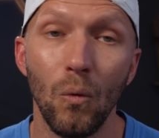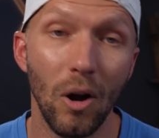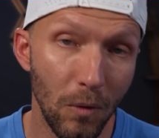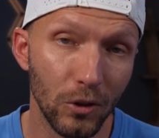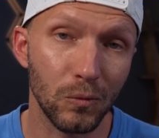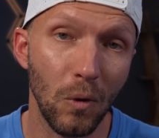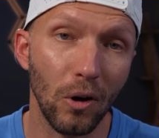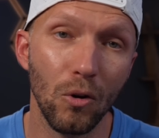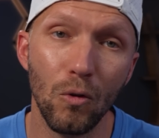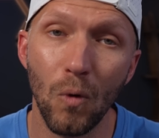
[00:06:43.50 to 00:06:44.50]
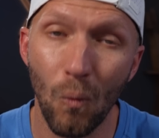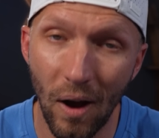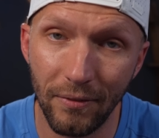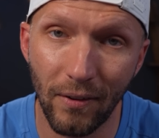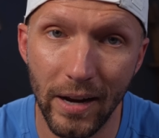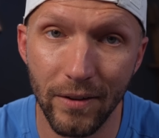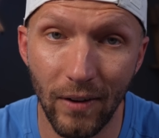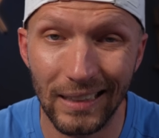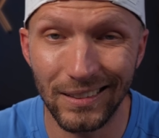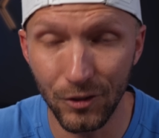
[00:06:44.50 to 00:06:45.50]
While most smart home Wi-Fi
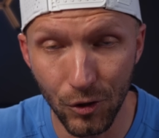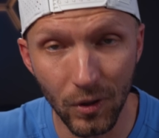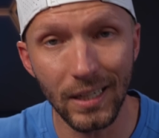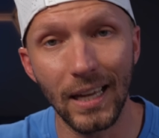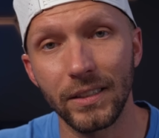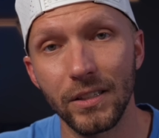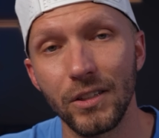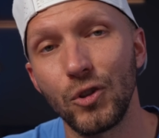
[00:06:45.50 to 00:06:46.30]
devices do connect to the